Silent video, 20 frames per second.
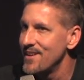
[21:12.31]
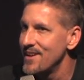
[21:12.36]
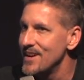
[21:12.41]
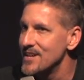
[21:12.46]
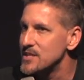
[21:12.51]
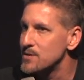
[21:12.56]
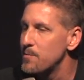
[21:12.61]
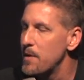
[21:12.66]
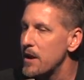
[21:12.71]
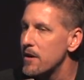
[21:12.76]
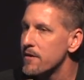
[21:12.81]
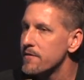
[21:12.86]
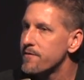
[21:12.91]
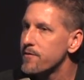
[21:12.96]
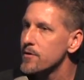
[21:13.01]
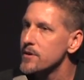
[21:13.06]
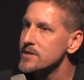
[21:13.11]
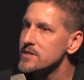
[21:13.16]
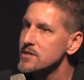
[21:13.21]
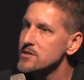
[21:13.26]
It's better
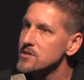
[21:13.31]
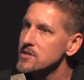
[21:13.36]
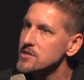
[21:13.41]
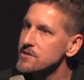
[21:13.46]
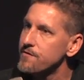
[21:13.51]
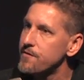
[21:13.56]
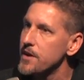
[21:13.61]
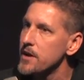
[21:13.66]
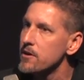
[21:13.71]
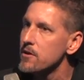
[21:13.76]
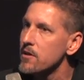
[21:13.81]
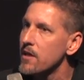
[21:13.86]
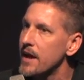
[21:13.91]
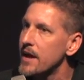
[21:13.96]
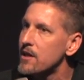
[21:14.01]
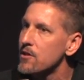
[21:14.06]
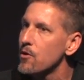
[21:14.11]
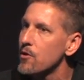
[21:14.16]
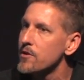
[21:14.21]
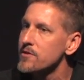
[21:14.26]
for it to just feel
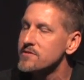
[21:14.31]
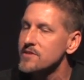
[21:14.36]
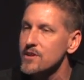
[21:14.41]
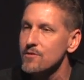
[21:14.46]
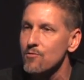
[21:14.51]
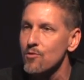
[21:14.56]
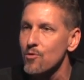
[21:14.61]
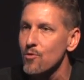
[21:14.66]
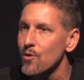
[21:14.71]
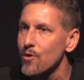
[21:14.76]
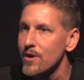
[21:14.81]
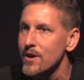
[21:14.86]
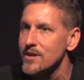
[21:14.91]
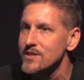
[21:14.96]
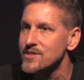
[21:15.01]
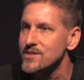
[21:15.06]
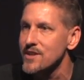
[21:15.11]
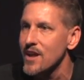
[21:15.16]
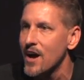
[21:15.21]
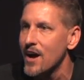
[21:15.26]
like loyalty and
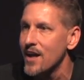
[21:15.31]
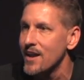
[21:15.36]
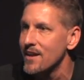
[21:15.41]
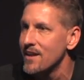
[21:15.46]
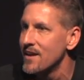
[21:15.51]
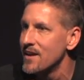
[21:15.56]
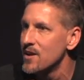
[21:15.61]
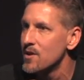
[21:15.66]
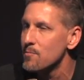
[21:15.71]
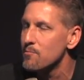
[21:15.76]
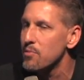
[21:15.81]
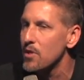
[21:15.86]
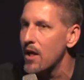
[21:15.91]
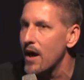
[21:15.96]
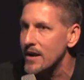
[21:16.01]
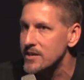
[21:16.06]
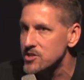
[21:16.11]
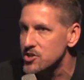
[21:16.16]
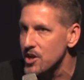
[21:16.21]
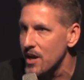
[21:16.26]
rewards, not
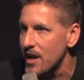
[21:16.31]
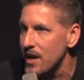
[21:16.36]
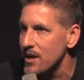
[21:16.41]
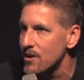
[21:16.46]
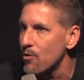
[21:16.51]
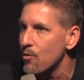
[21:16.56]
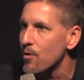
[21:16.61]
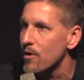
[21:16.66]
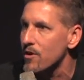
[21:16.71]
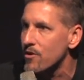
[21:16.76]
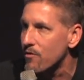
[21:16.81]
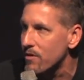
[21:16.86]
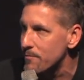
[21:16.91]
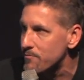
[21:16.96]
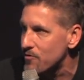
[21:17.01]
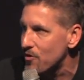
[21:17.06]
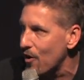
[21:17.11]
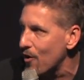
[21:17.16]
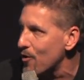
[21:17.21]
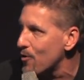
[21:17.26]
blockchain or
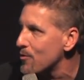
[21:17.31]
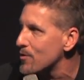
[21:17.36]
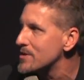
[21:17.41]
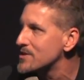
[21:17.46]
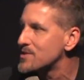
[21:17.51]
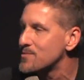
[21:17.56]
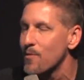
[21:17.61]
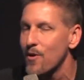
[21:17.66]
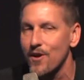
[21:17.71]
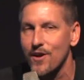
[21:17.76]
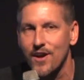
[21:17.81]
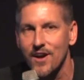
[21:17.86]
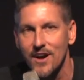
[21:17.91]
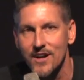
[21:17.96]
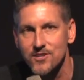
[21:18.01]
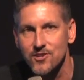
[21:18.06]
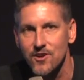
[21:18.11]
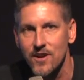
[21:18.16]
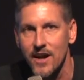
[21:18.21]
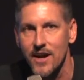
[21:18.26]
crypto or smart
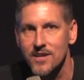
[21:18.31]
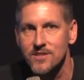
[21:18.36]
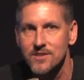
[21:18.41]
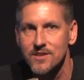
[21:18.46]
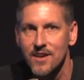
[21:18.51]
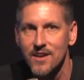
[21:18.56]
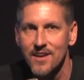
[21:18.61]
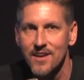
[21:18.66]
contracts.